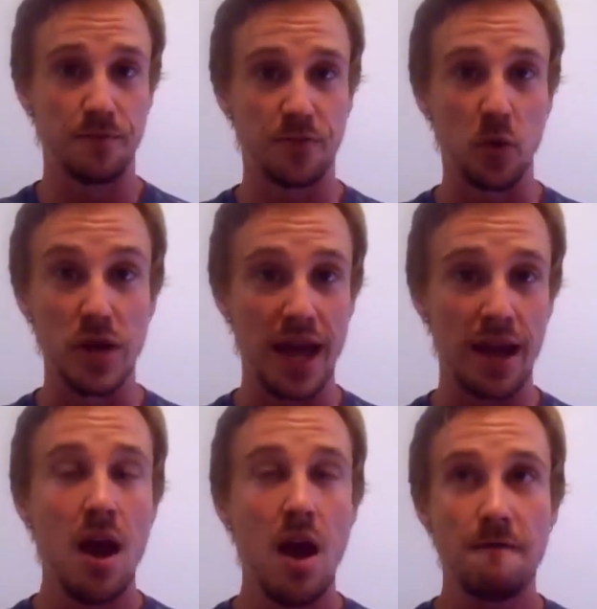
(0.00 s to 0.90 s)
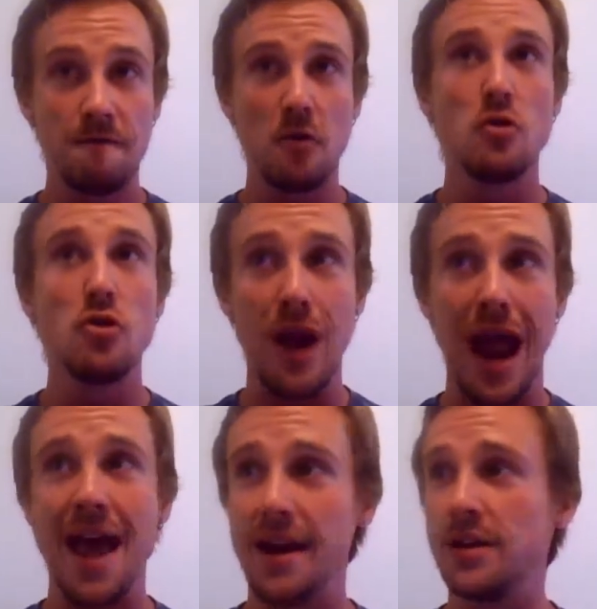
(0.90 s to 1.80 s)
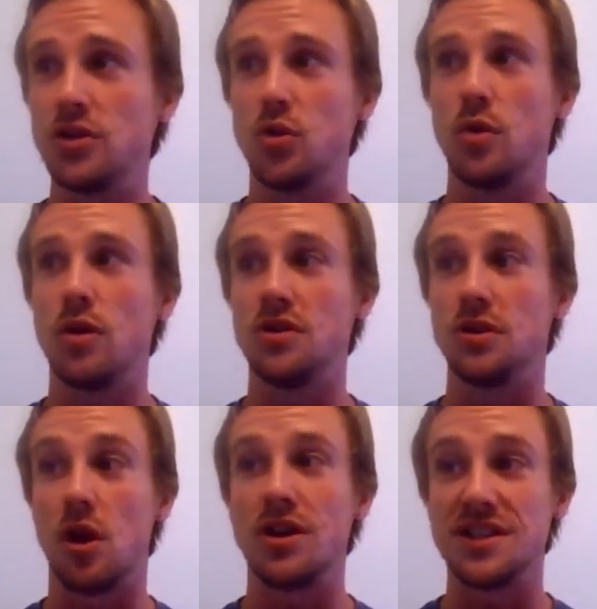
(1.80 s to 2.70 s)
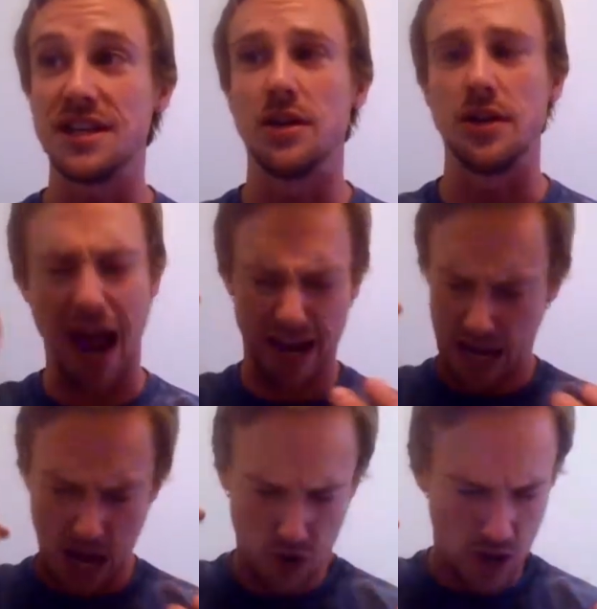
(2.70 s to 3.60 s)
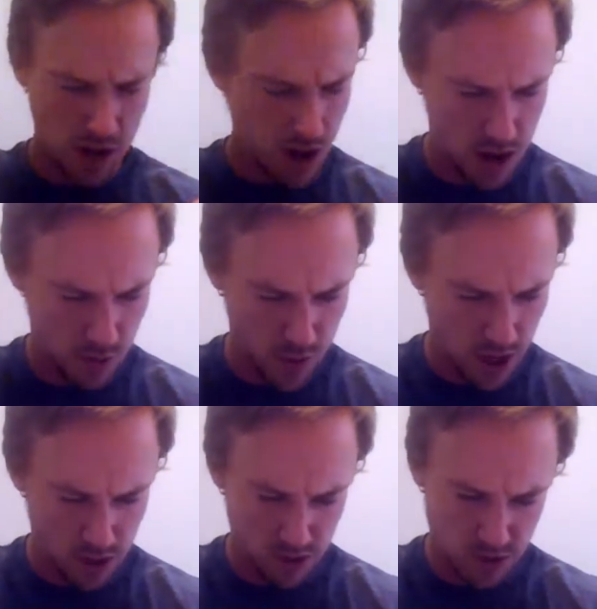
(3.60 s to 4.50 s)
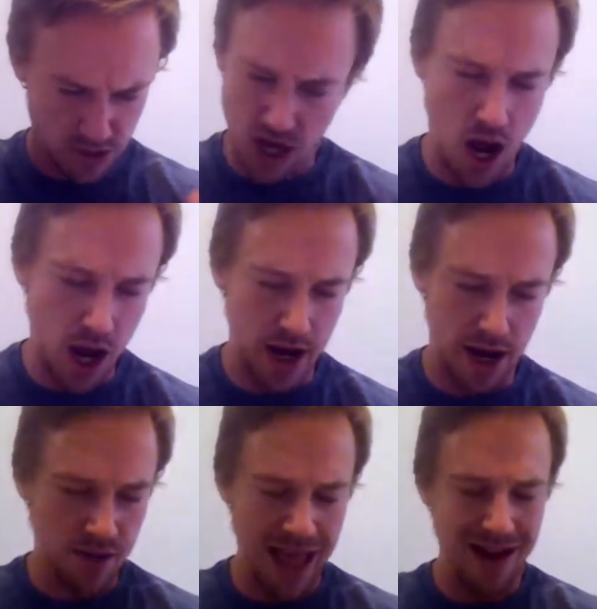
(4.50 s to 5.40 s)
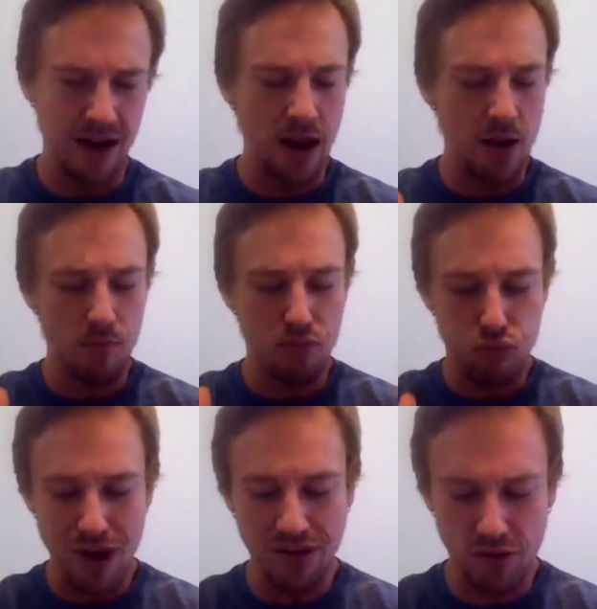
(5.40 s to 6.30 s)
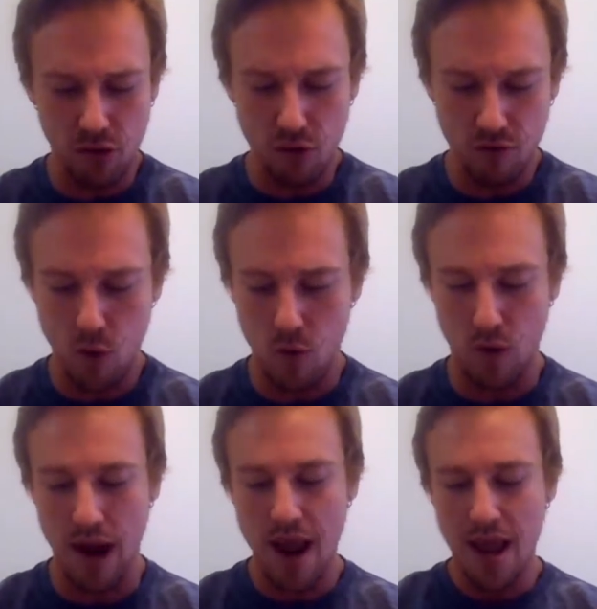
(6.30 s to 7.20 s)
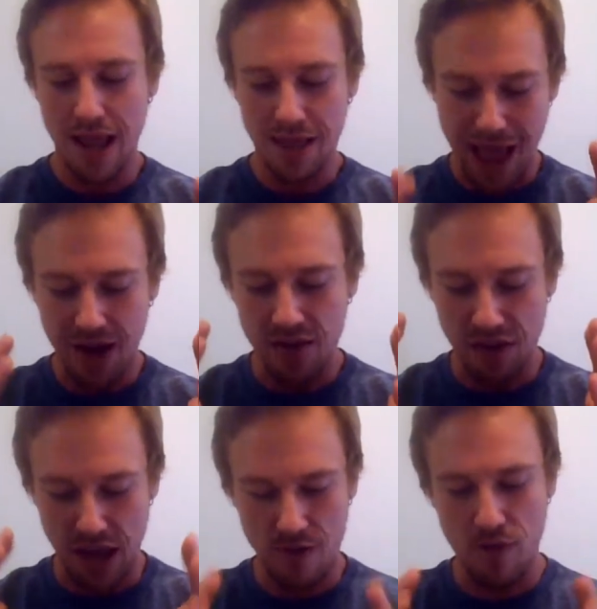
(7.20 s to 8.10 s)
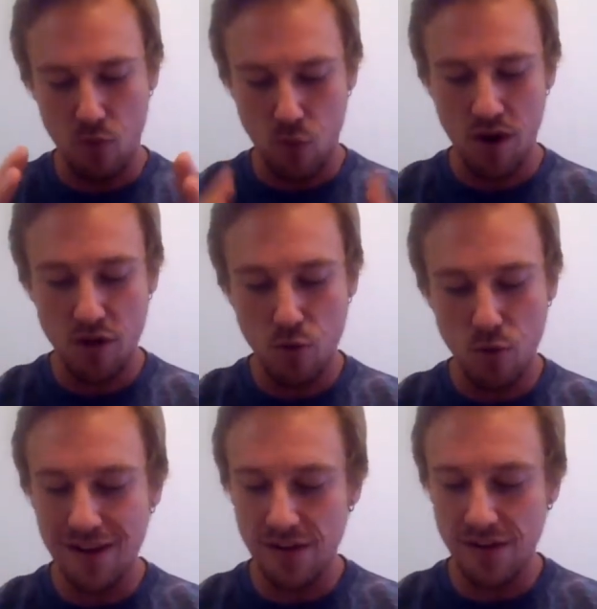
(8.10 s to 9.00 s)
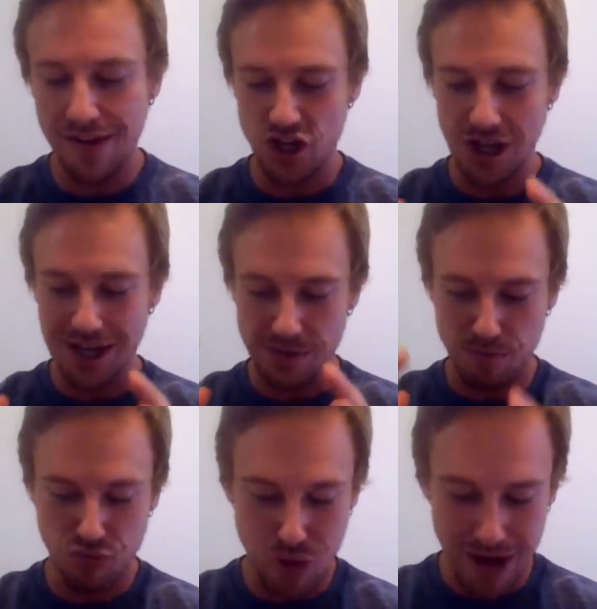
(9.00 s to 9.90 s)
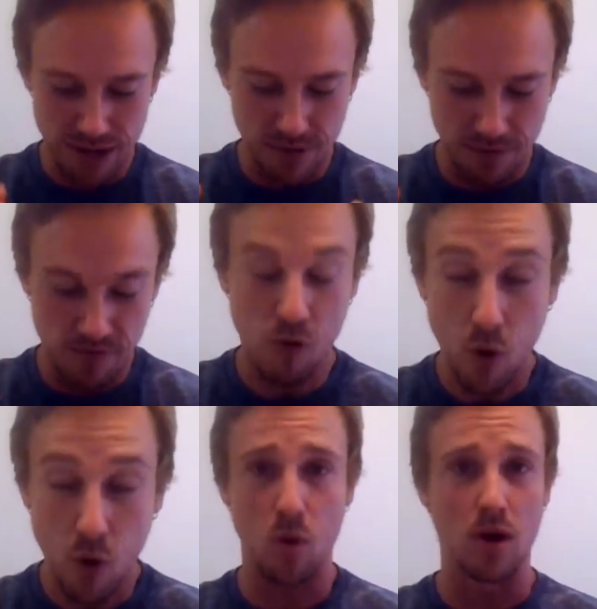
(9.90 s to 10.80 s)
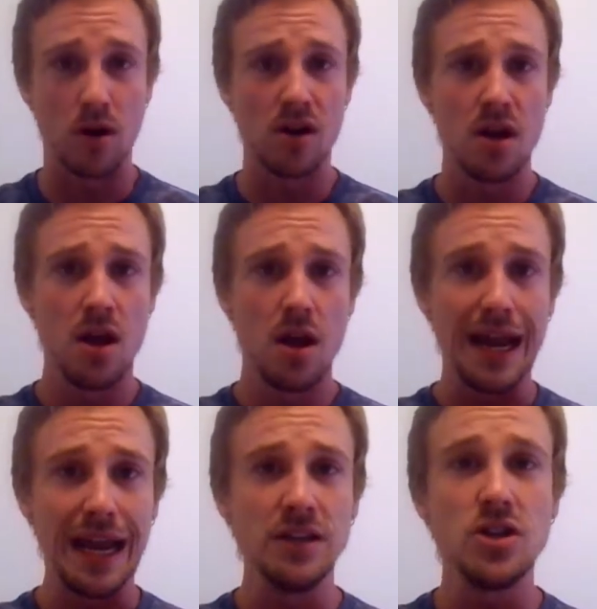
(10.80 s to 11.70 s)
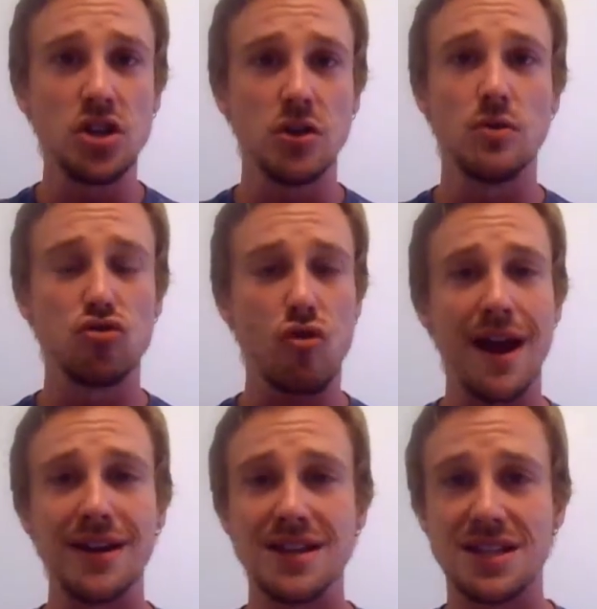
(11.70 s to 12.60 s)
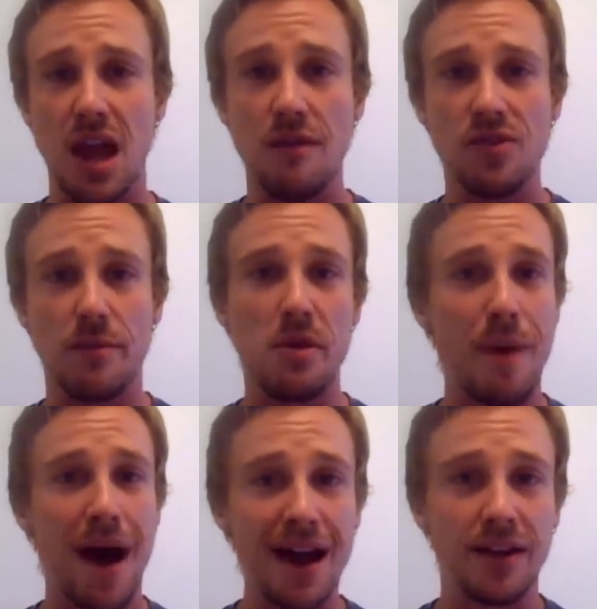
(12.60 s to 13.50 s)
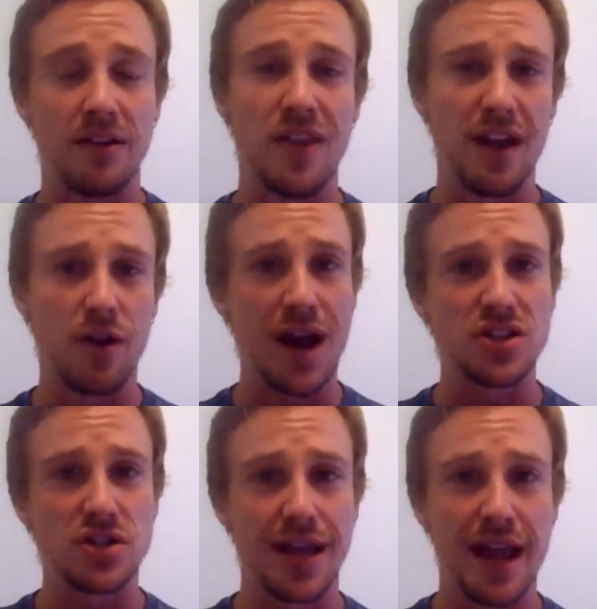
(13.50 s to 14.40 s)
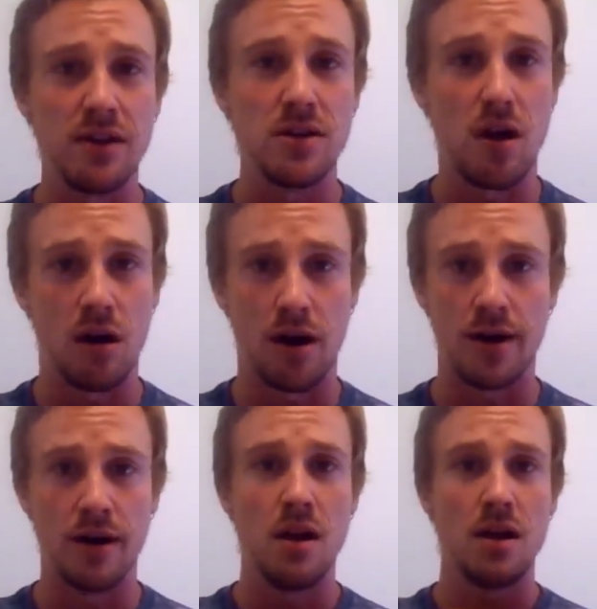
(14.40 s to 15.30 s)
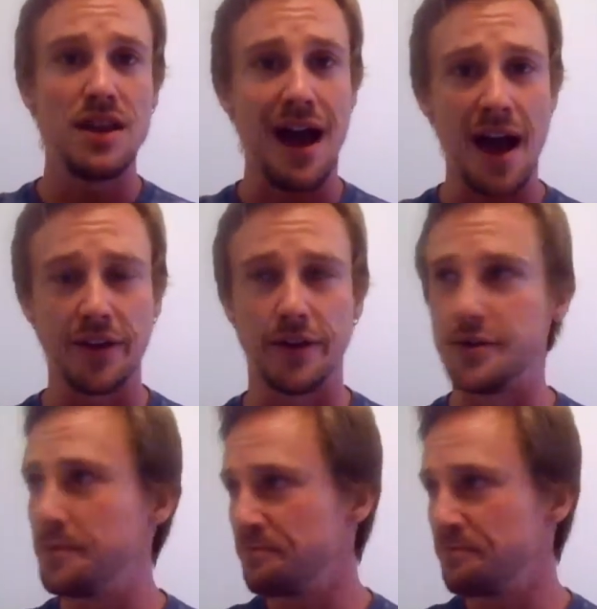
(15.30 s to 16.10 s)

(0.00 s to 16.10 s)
Okay, further adding towards Lara's guilt. I can't let anyone else die, and that presses her forward. That is even one of the reasons that she is pressed forward into trying to save some of the pilots that crash land on the island.